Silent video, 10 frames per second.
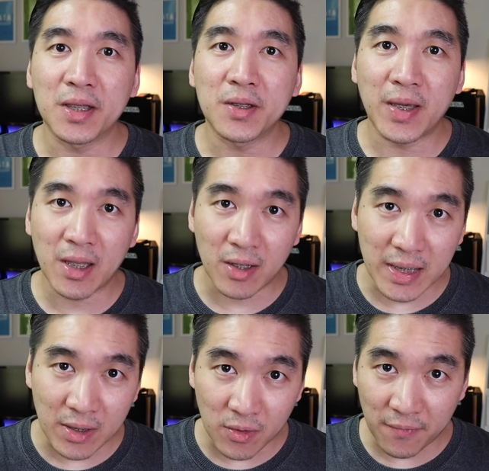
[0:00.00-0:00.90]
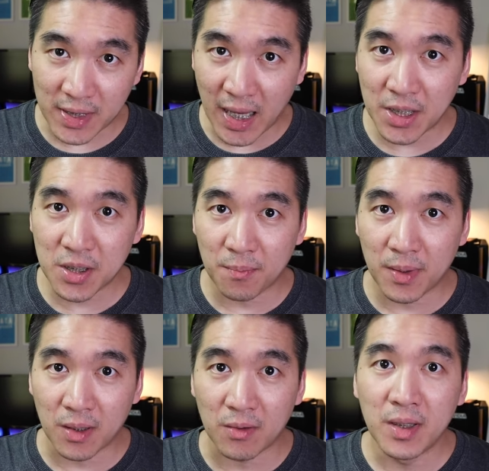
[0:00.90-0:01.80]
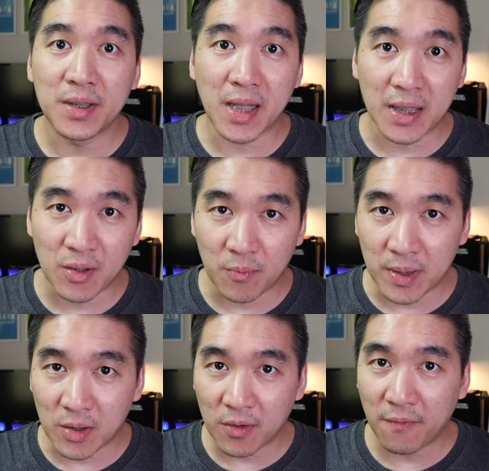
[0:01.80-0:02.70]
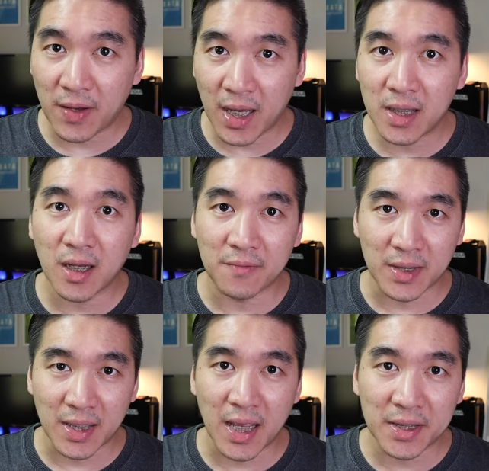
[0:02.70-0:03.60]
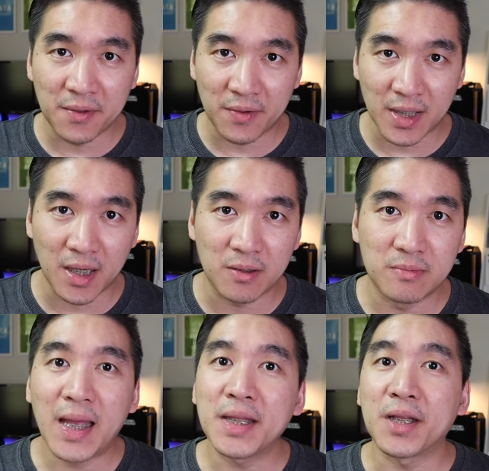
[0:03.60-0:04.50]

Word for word: and also hit on the notification bell so that you'll be notified of the next video.